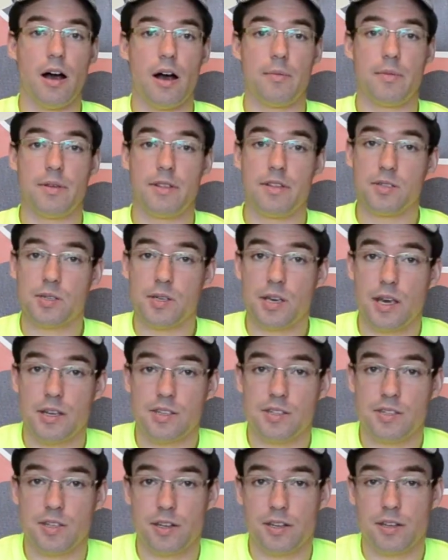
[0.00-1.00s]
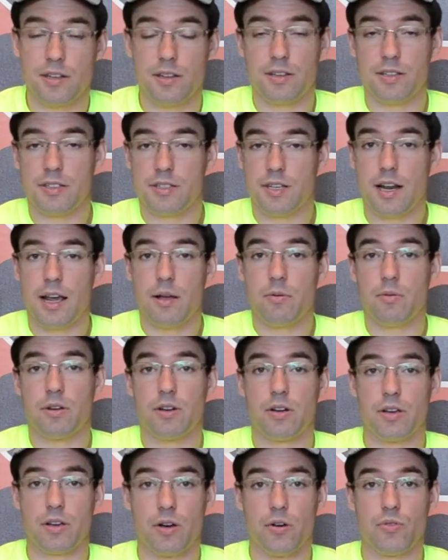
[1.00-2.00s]
In this case, today we're
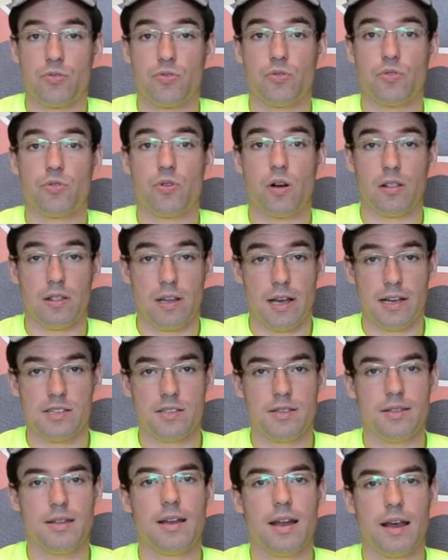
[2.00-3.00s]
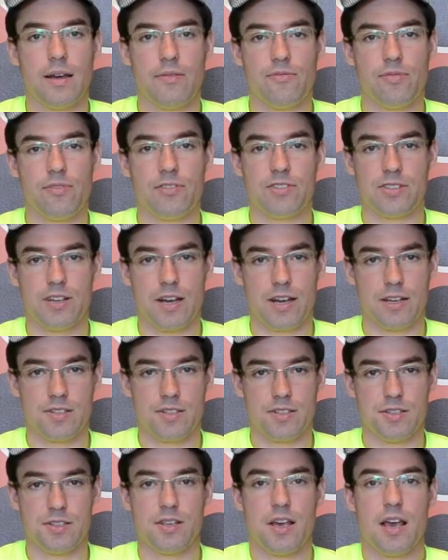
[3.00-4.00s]
going to go through a lesson that
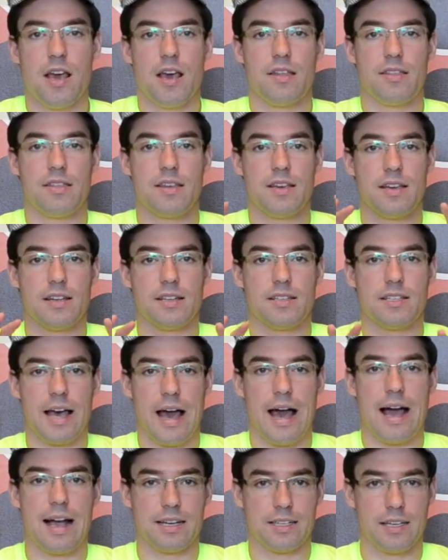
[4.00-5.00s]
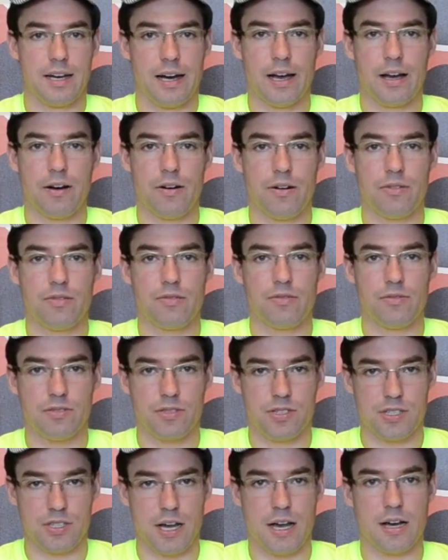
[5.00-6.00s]
emphasizes the tactile
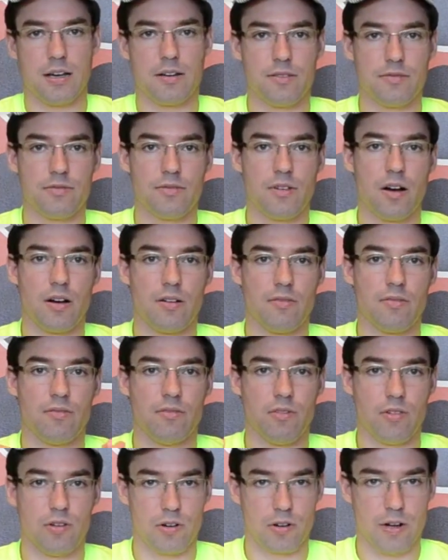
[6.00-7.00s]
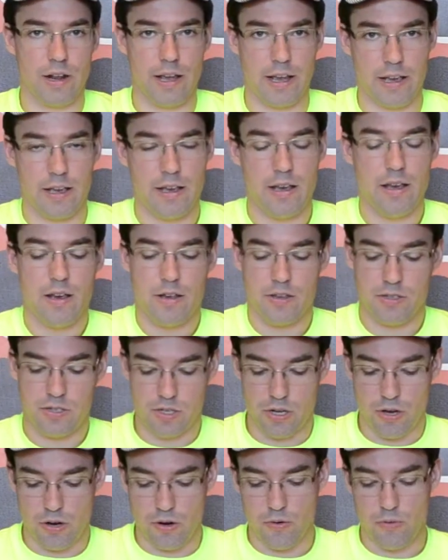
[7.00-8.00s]
style of learning.
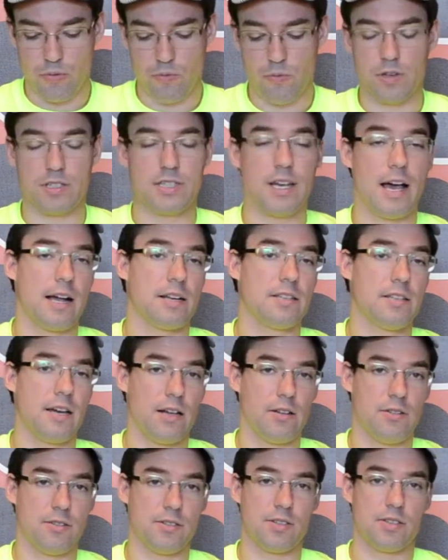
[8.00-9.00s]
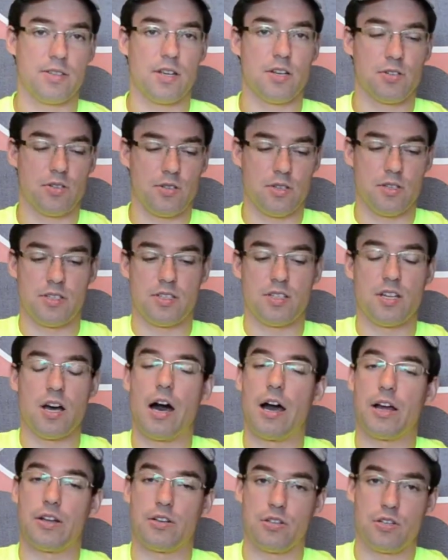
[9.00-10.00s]
So what tactile is, essentially it's
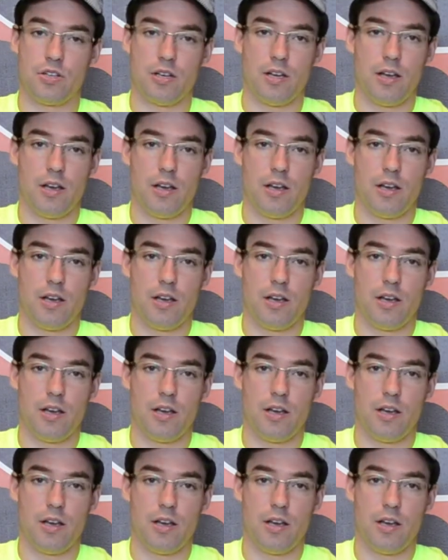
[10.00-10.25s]
touch.